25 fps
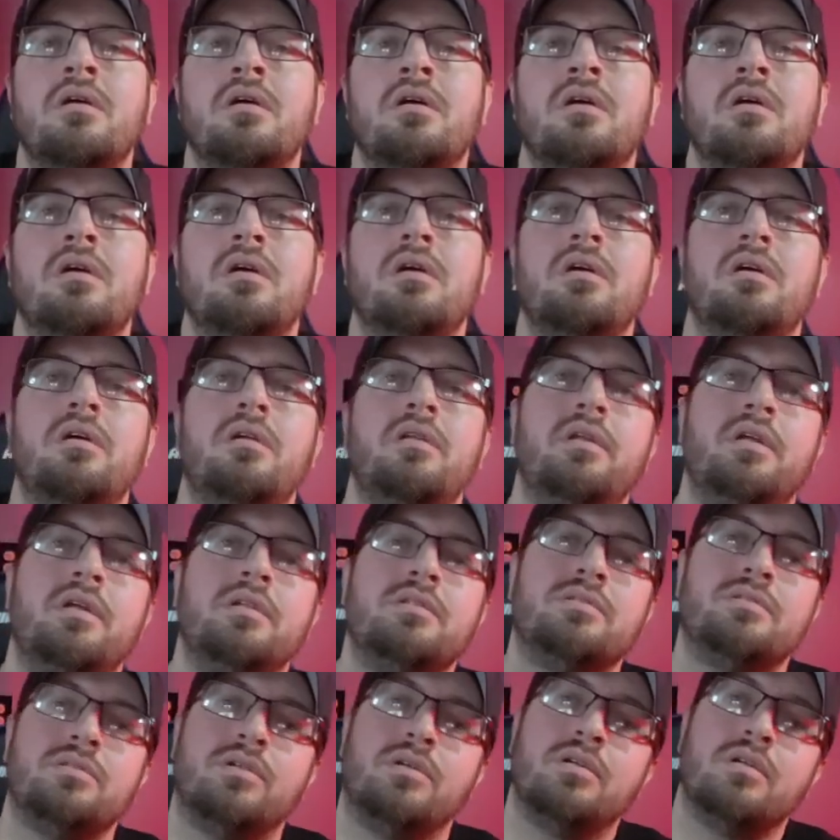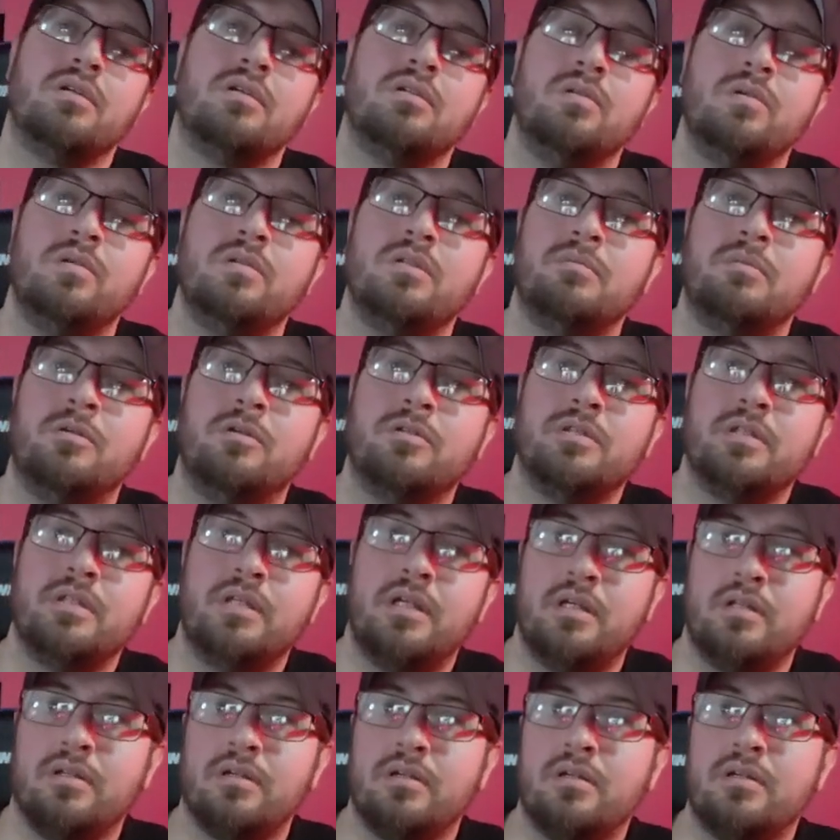And then started gluing them all
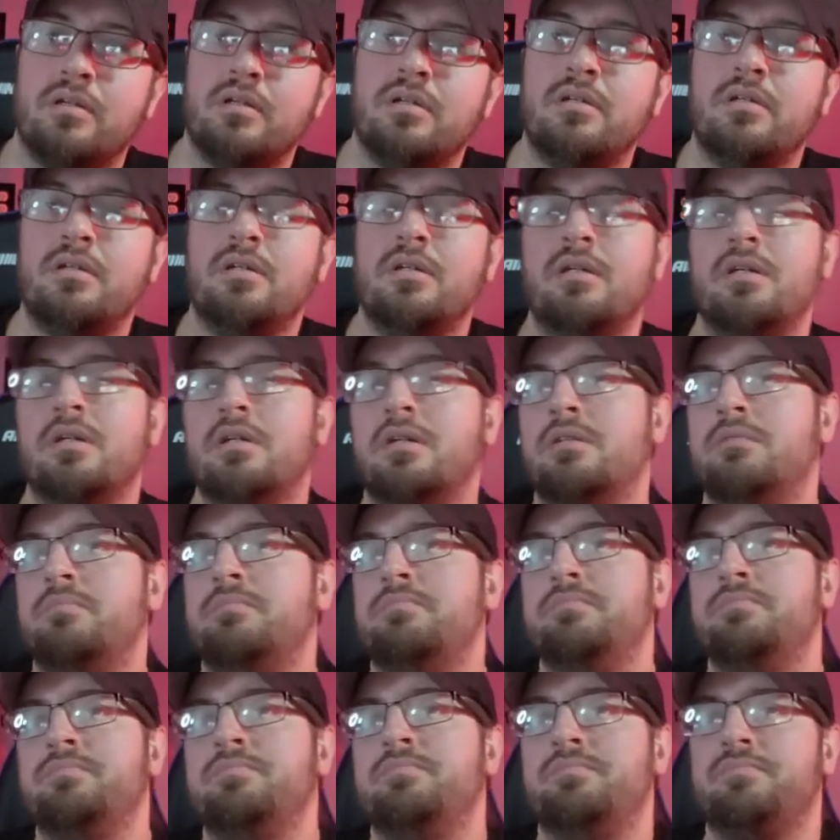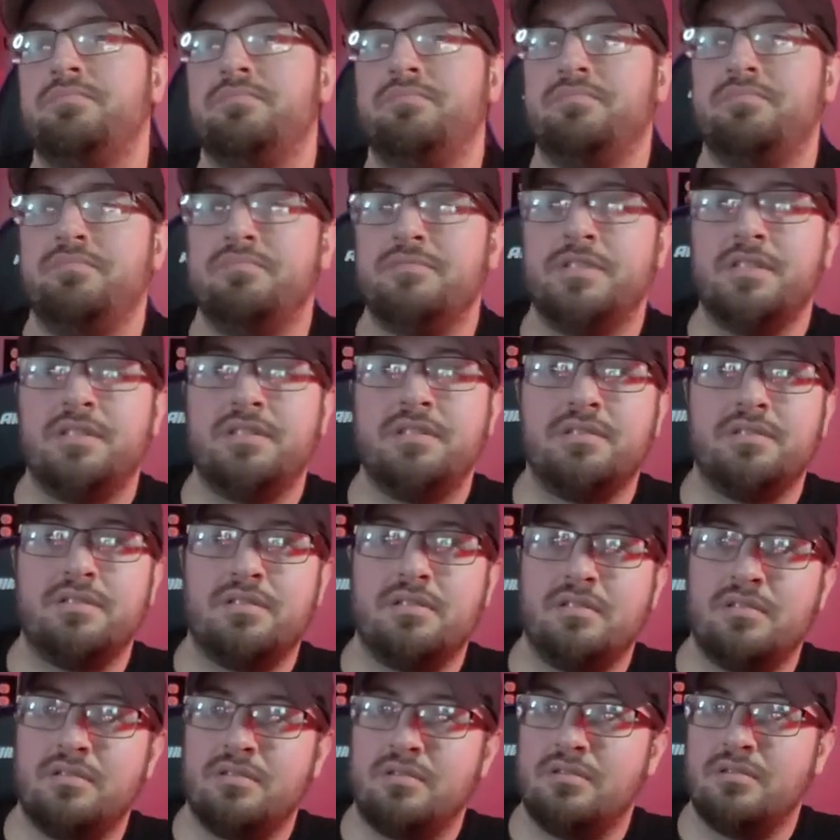together. This
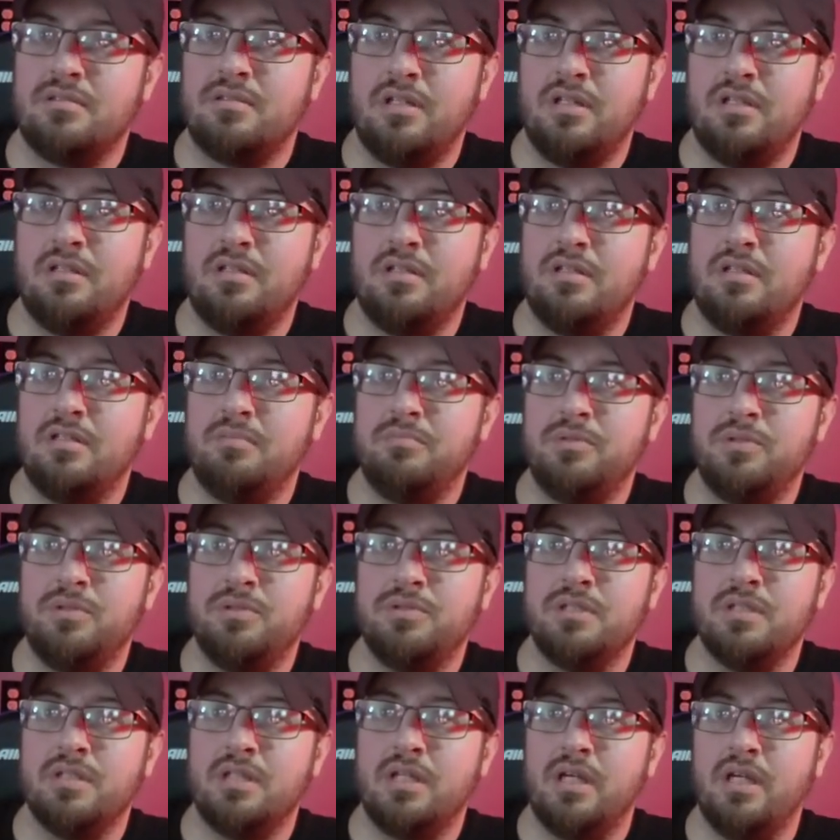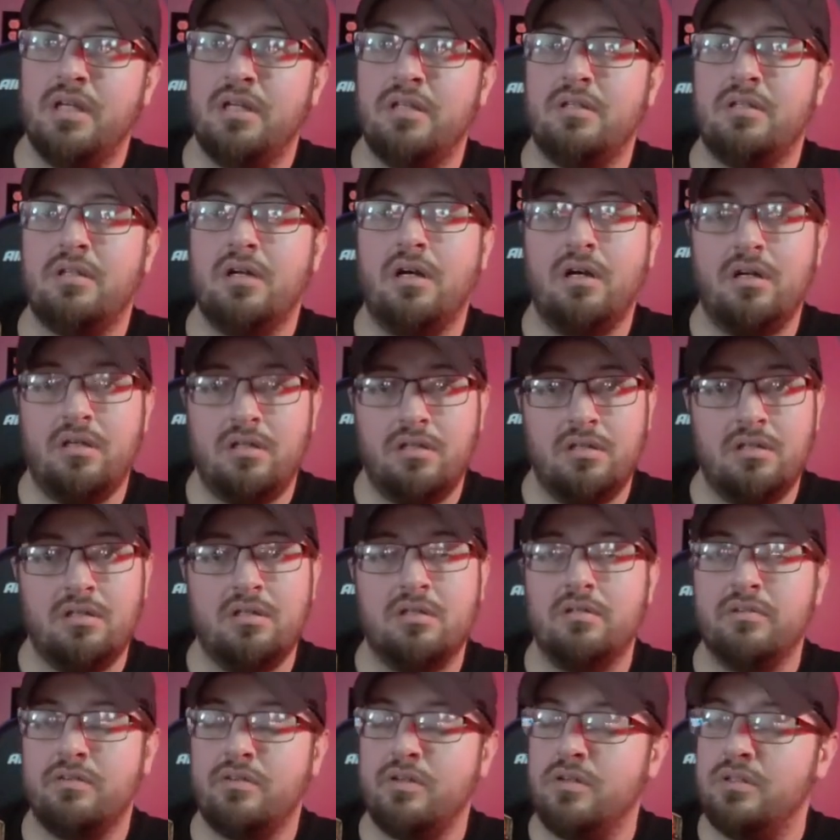ended up using a ton of
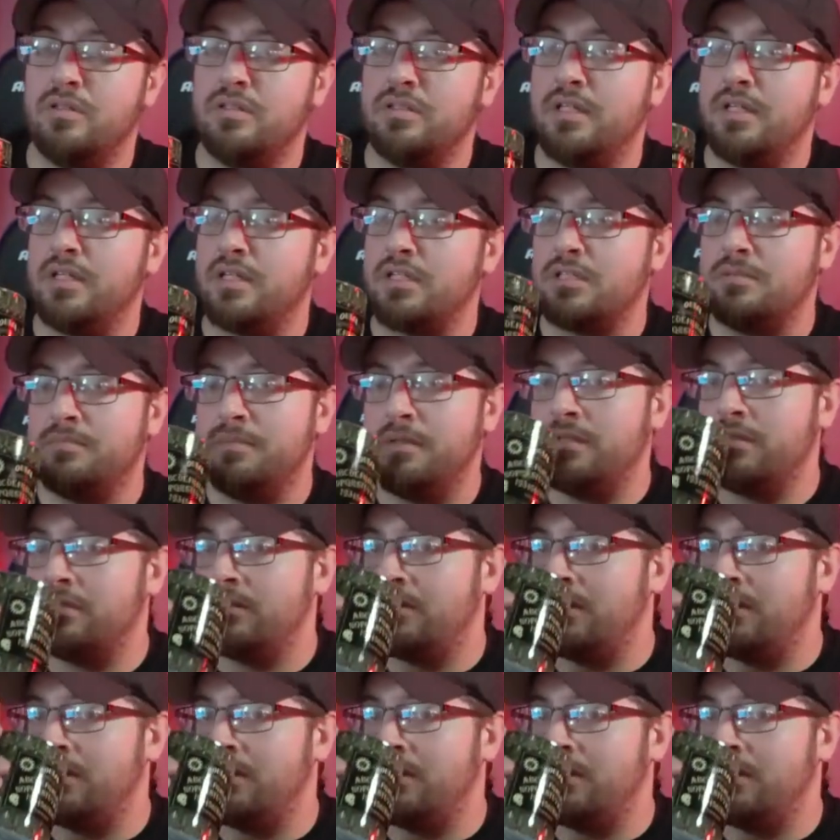contact cement.